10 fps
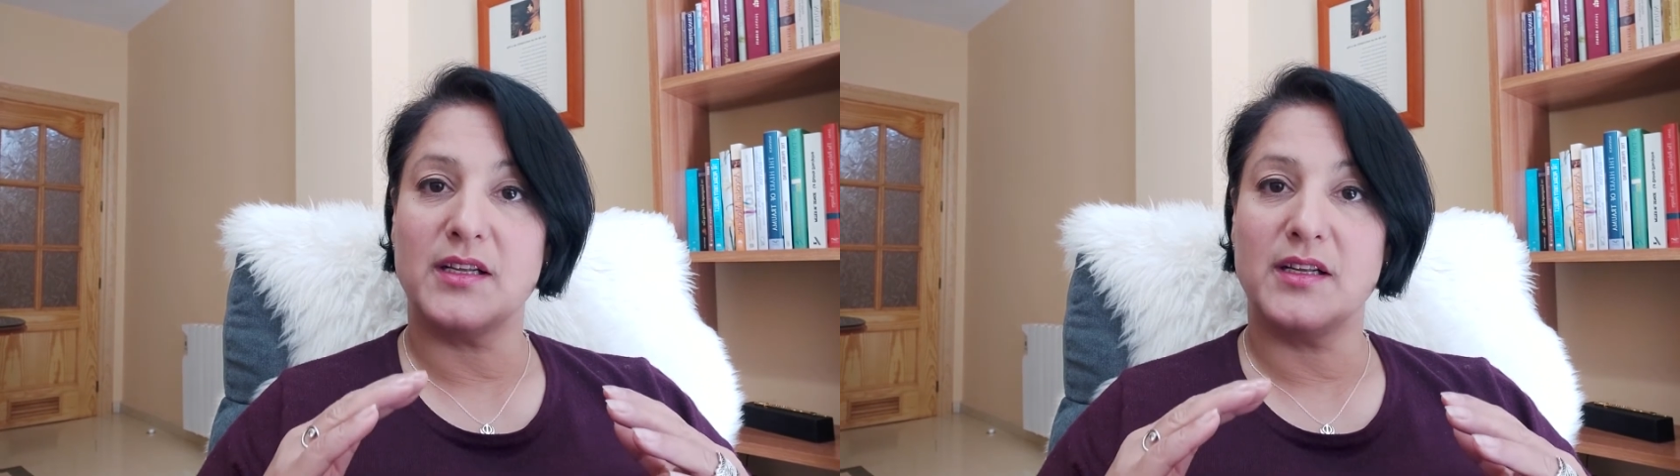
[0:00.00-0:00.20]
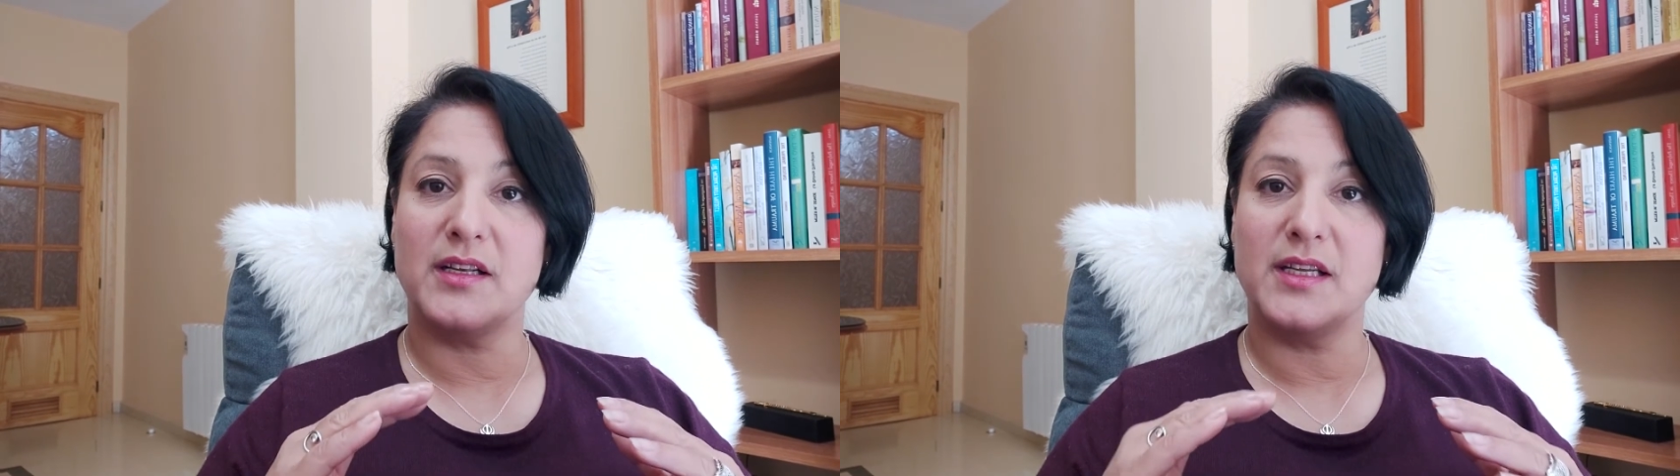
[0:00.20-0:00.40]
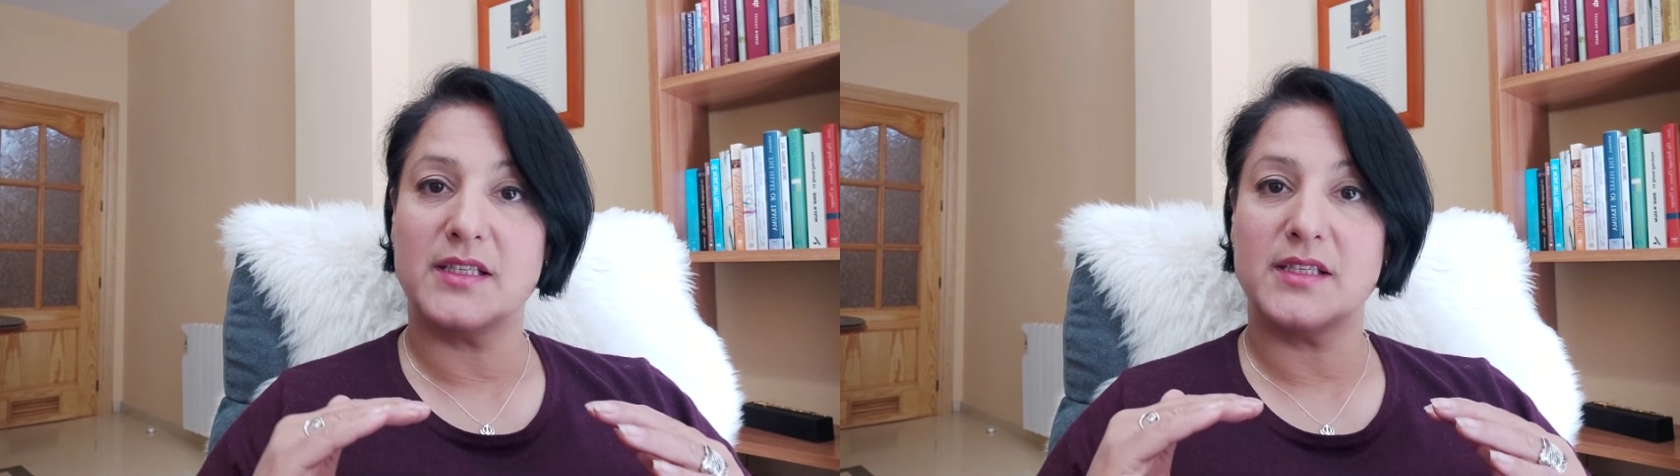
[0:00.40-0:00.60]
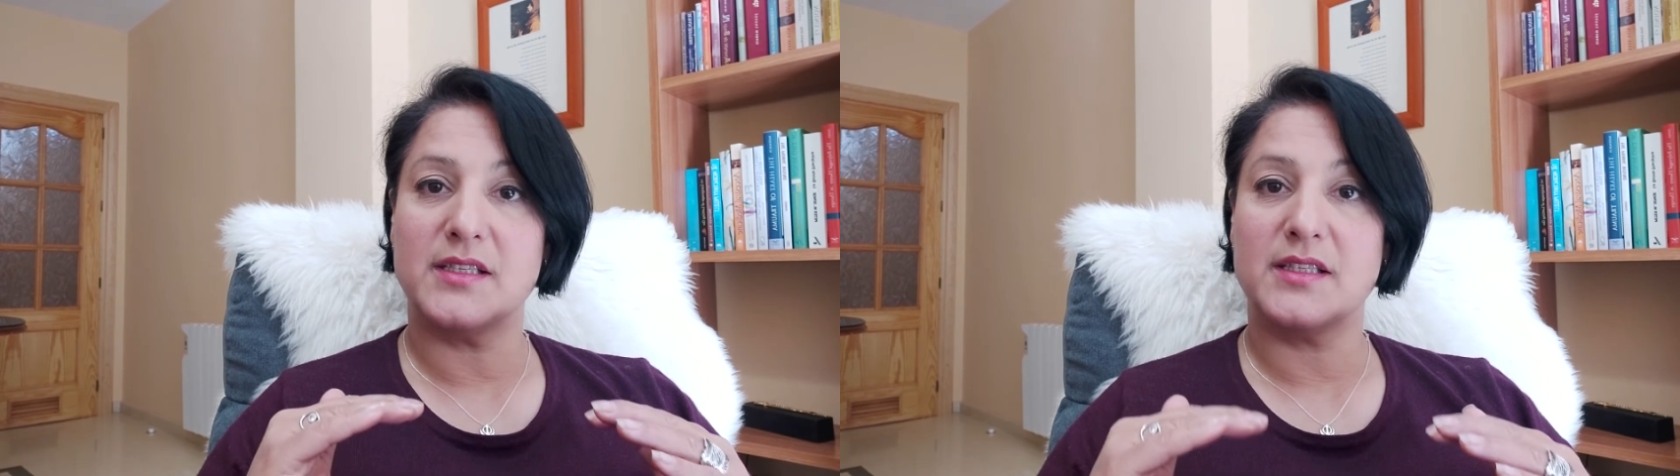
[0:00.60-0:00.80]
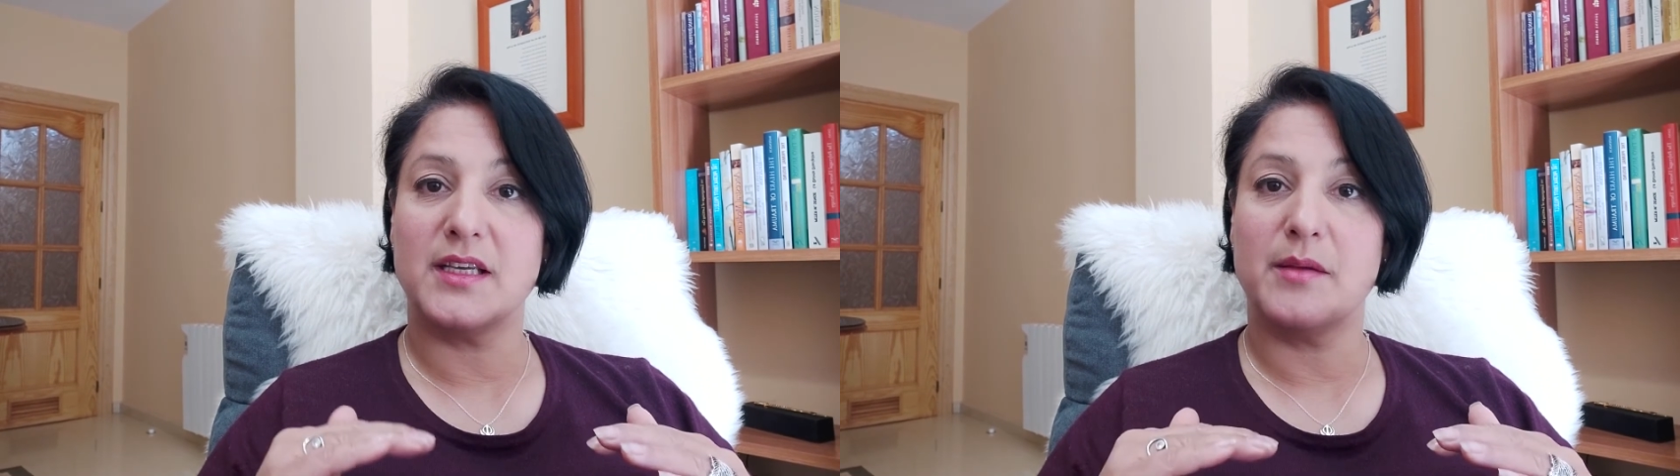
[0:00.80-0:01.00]

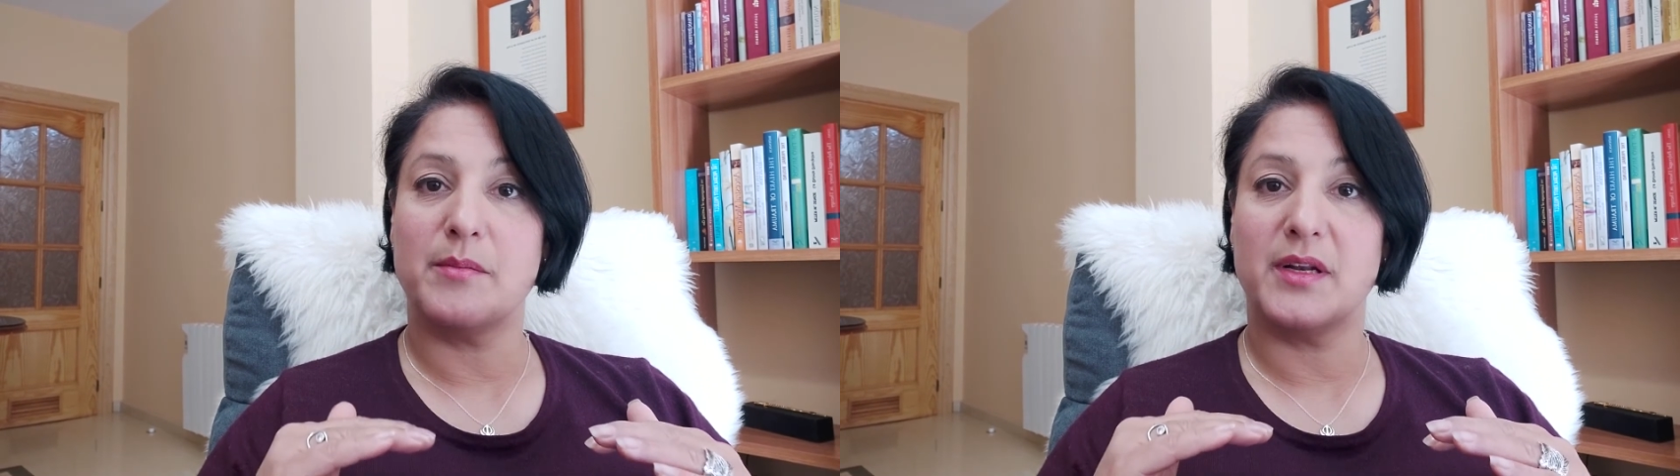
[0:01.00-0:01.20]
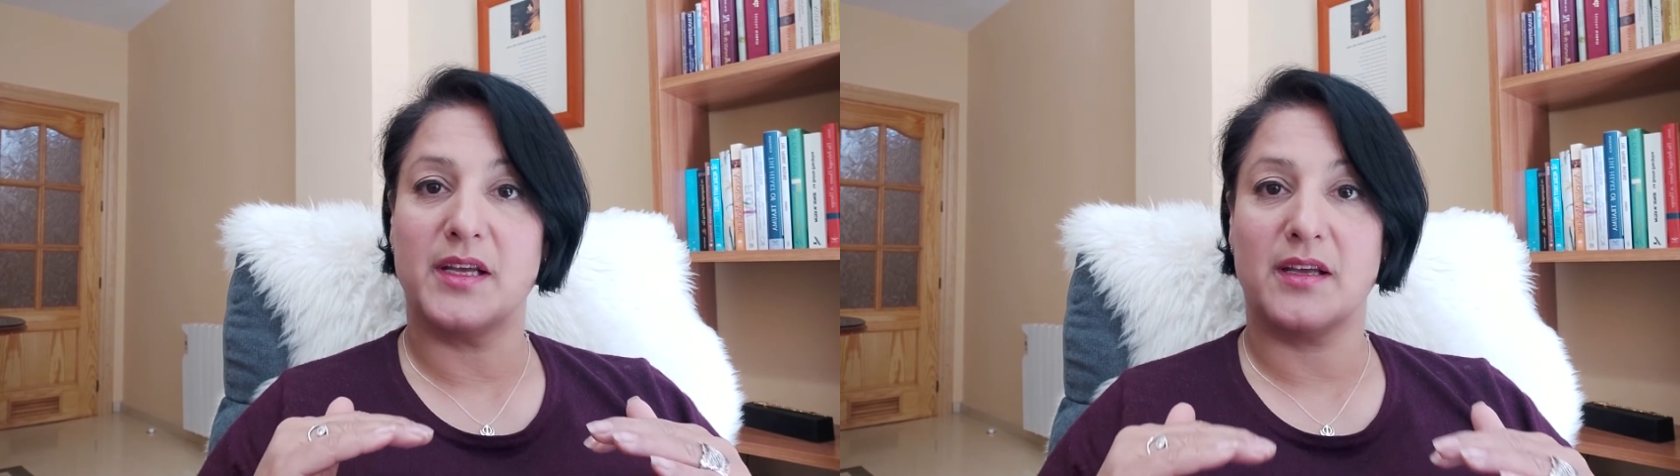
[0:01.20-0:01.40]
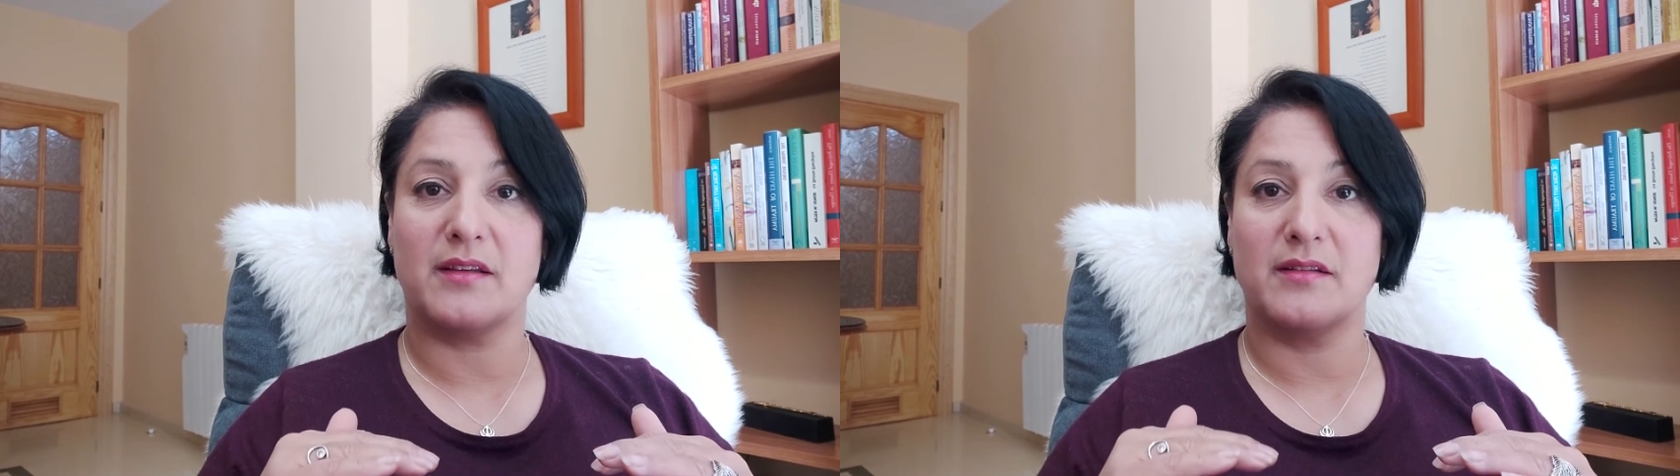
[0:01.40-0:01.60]
listen deeply